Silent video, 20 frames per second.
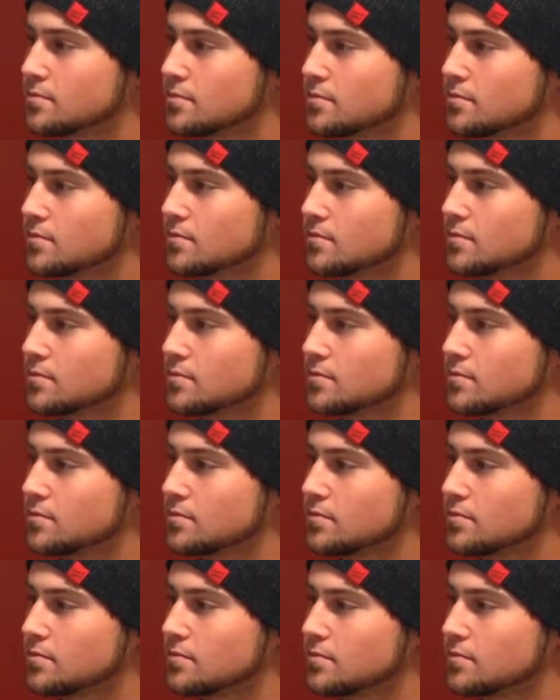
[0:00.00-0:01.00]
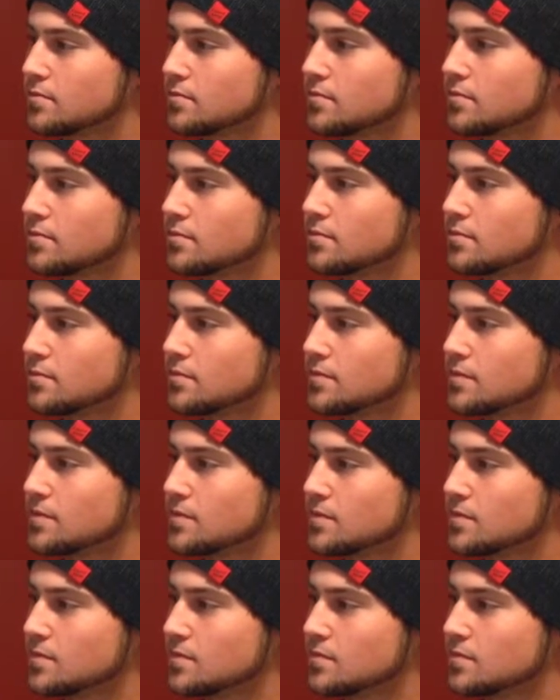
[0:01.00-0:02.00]

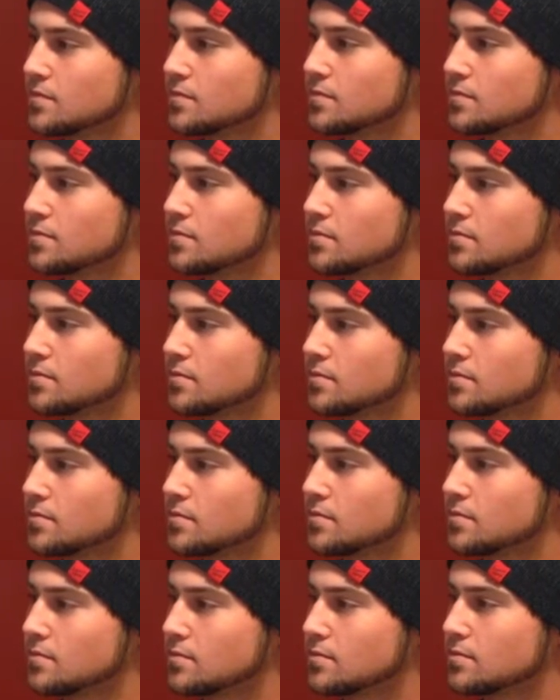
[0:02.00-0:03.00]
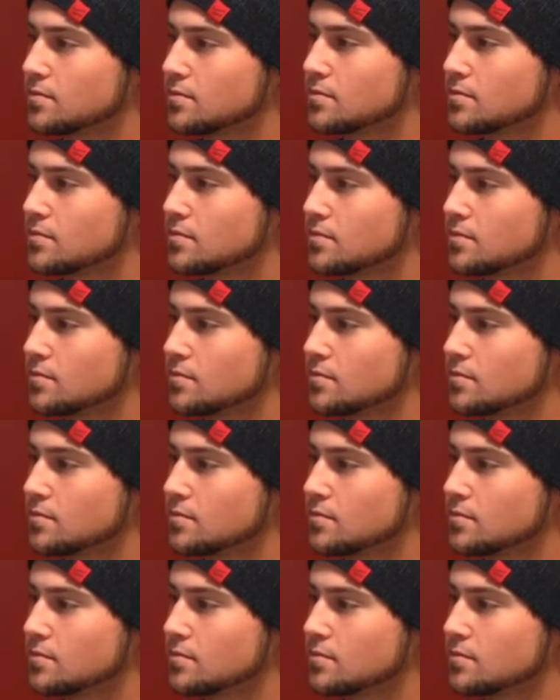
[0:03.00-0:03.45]
The person shown says nothing.